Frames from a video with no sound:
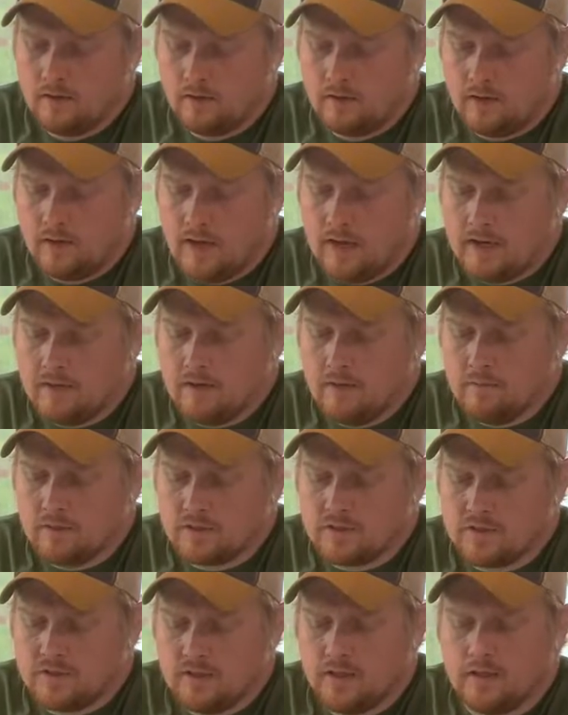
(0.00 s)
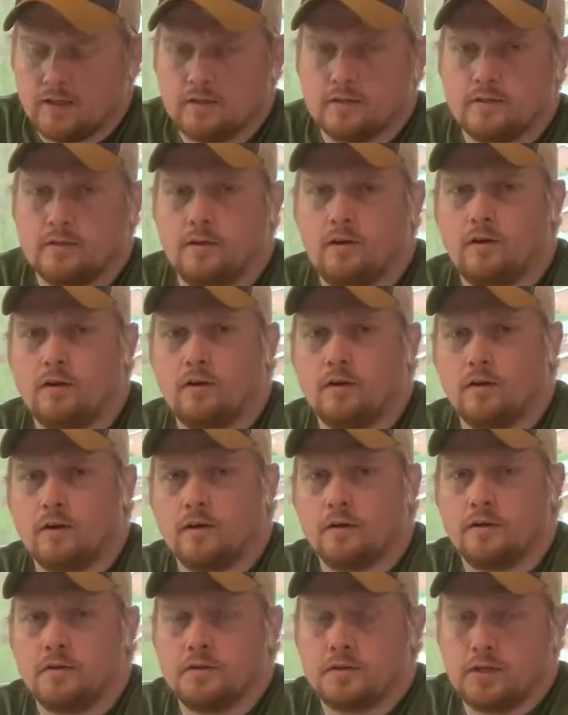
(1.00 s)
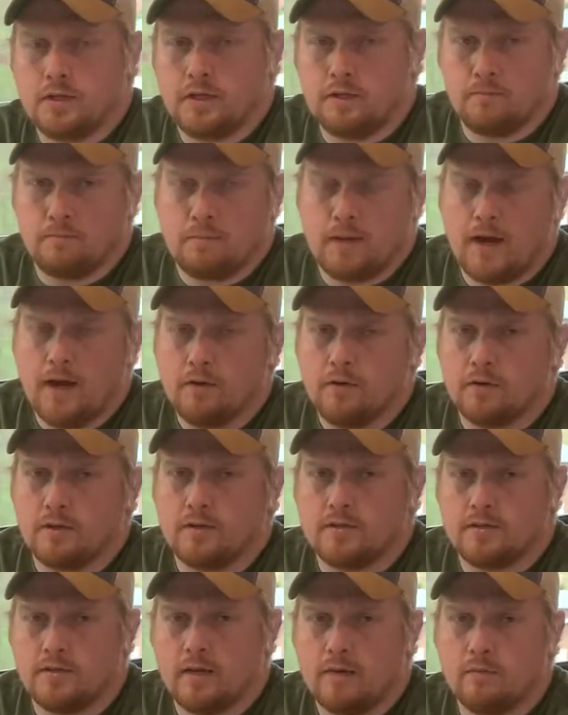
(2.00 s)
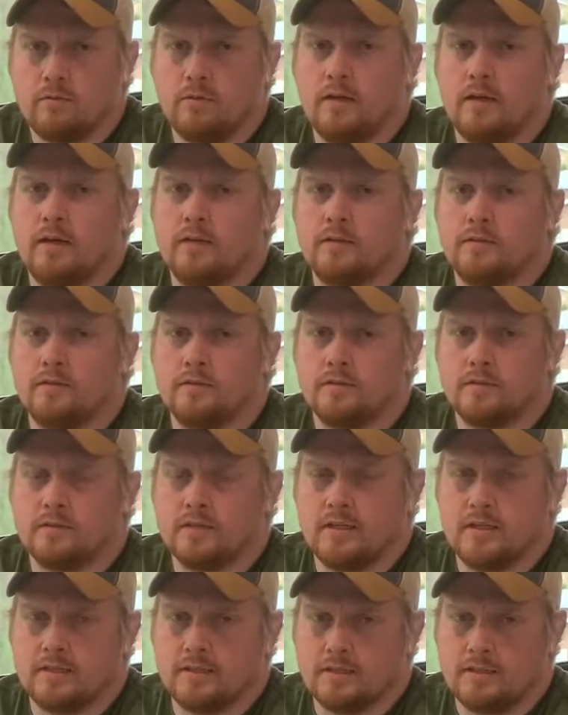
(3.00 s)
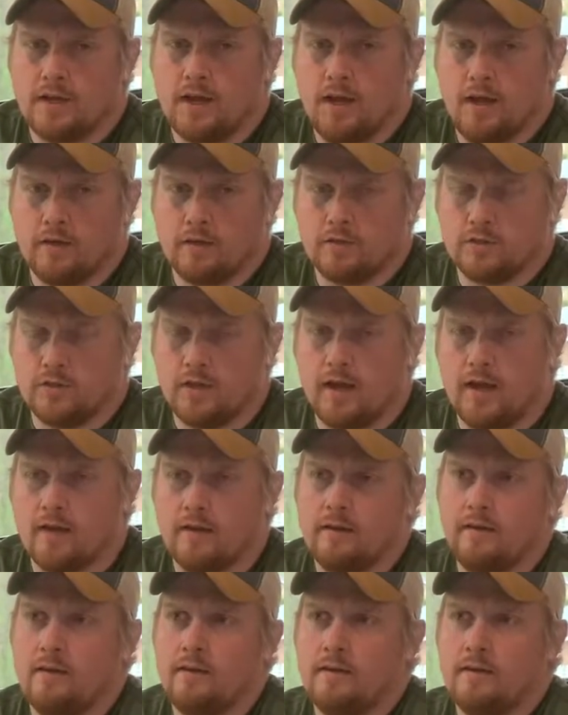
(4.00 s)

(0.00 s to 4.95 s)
At number 6 are the power stabilizers and tongue jack.